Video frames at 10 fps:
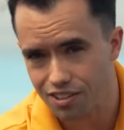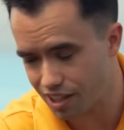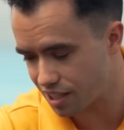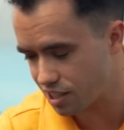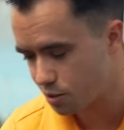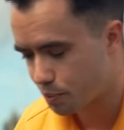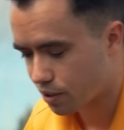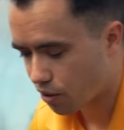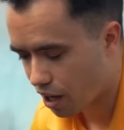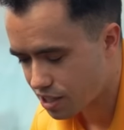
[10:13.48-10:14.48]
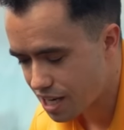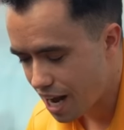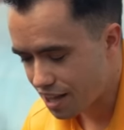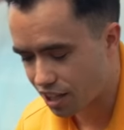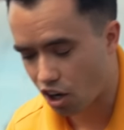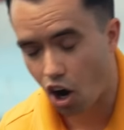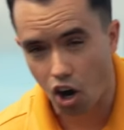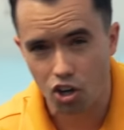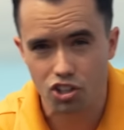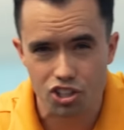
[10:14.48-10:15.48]
things, these big rocks. They're
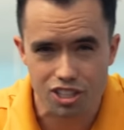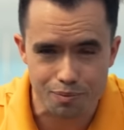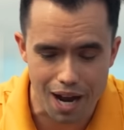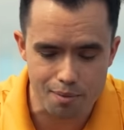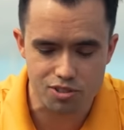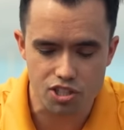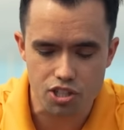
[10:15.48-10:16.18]
harder sometimes to